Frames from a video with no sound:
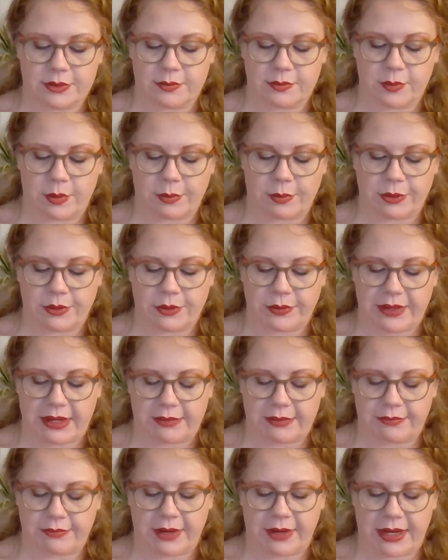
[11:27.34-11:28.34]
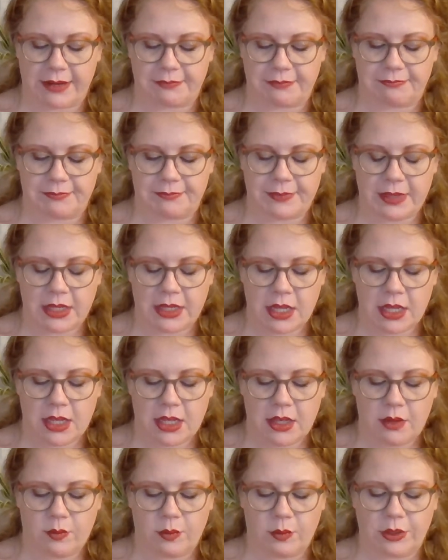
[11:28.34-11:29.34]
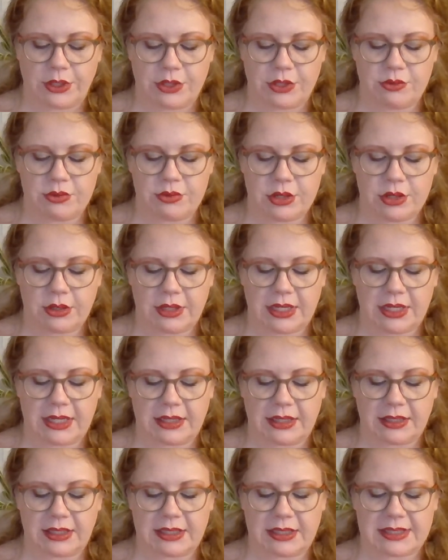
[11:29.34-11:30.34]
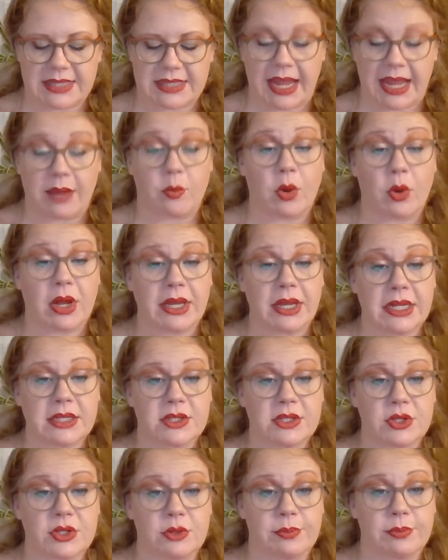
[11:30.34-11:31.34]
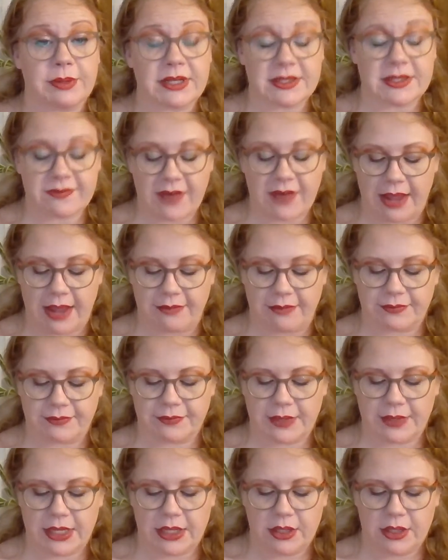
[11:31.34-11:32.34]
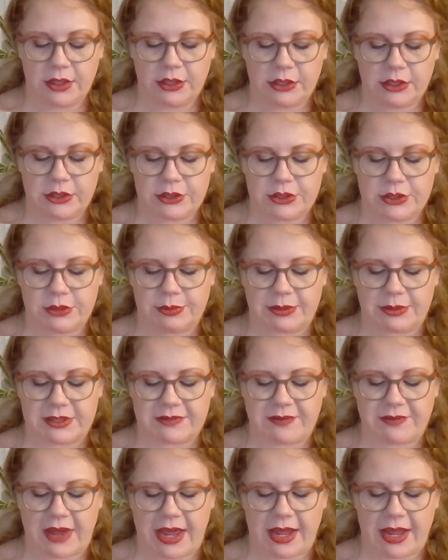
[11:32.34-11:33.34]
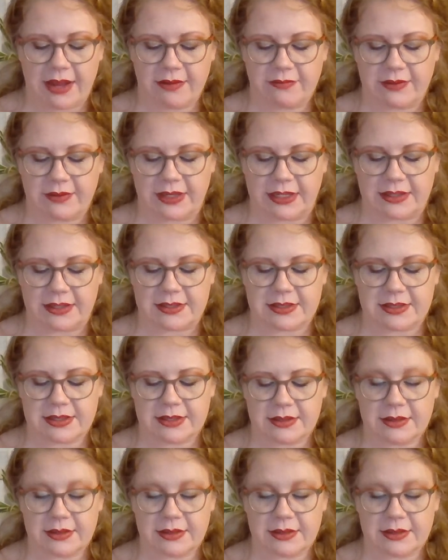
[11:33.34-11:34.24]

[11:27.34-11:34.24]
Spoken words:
when we're doing that, right? Well, you can say, what is 2 plus 5? 2 plus 5 is